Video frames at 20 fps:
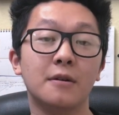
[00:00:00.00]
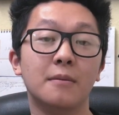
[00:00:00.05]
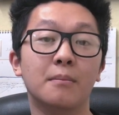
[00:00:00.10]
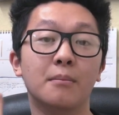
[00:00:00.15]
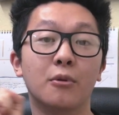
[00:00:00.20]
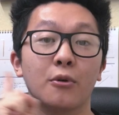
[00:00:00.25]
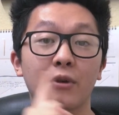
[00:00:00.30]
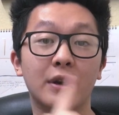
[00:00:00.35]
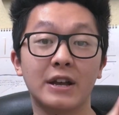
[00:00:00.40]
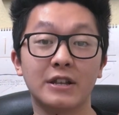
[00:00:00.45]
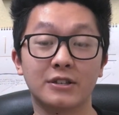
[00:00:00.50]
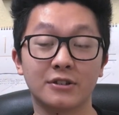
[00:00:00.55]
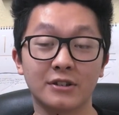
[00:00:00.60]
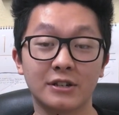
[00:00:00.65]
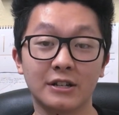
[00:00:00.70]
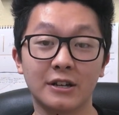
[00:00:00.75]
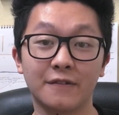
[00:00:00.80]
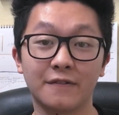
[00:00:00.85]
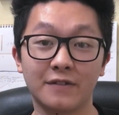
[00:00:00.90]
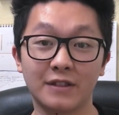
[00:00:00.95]
more
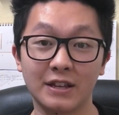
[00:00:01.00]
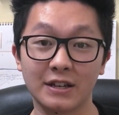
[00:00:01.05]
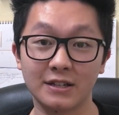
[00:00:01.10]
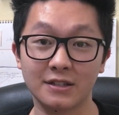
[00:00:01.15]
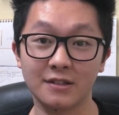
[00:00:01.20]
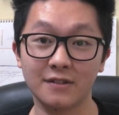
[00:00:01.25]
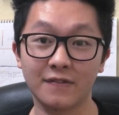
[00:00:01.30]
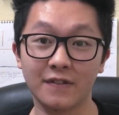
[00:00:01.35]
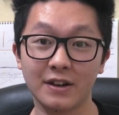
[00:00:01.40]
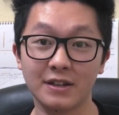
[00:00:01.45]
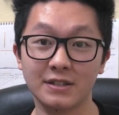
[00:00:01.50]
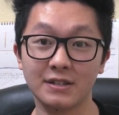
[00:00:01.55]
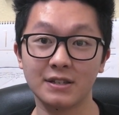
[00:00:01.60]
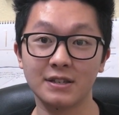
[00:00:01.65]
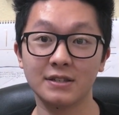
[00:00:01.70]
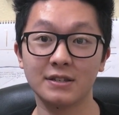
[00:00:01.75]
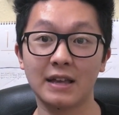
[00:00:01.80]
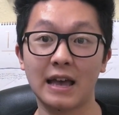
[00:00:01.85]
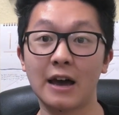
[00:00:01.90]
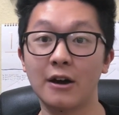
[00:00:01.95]
Internet of Things
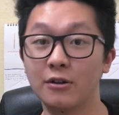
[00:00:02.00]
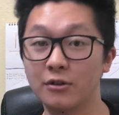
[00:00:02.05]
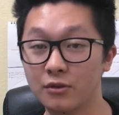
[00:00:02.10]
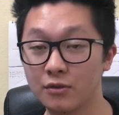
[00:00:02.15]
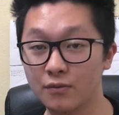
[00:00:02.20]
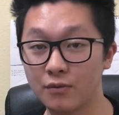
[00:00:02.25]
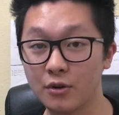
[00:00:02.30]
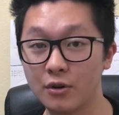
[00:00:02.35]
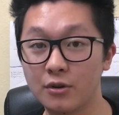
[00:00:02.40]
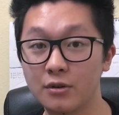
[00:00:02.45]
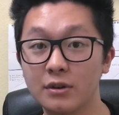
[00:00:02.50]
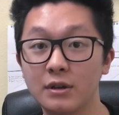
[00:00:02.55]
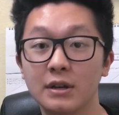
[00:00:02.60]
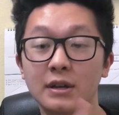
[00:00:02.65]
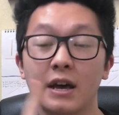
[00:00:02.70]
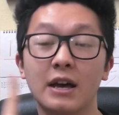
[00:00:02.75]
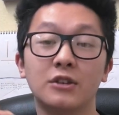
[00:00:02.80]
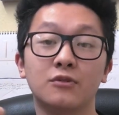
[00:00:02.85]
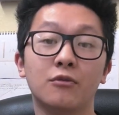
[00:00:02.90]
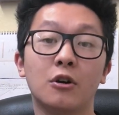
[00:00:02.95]
devices out on the road,
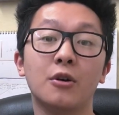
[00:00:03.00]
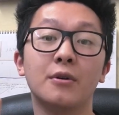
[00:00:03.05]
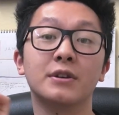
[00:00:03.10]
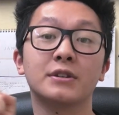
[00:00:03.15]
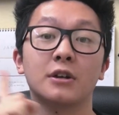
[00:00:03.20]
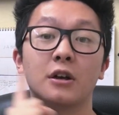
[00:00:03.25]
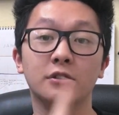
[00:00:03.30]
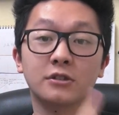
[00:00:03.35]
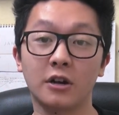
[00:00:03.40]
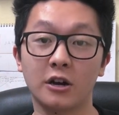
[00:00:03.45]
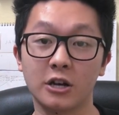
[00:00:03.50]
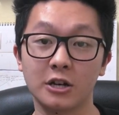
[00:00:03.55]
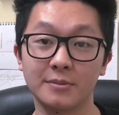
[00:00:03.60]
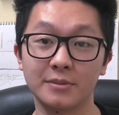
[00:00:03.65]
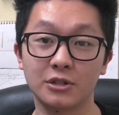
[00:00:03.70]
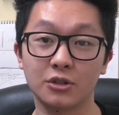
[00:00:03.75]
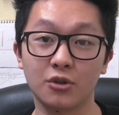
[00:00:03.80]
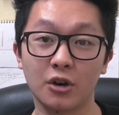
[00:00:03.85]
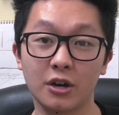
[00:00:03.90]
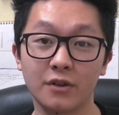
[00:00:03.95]
as well as
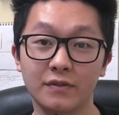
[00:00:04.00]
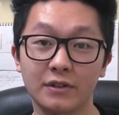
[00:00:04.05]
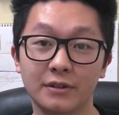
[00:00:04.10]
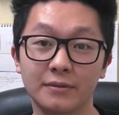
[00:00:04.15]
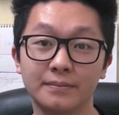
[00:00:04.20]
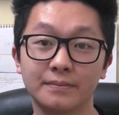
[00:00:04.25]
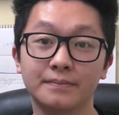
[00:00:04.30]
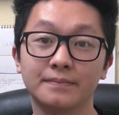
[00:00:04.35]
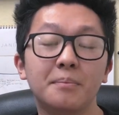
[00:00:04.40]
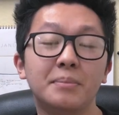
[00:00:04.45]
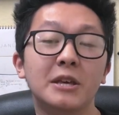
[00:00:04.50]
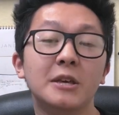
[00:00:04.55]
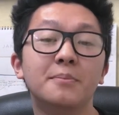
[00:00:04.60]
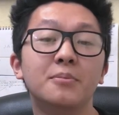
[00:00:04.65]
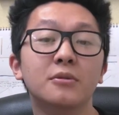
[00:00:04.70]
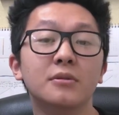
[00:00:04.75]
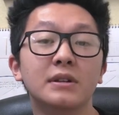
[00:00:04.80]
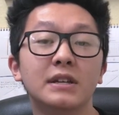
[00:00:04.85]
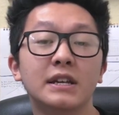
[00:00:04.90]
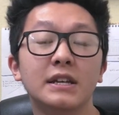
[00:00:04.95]
autonomous driving.
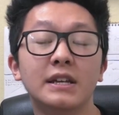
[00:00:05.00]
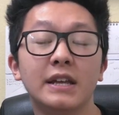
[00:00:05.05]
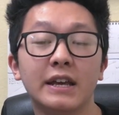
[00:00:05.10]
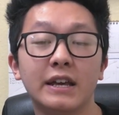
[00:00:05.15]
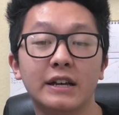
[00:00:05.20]
People need a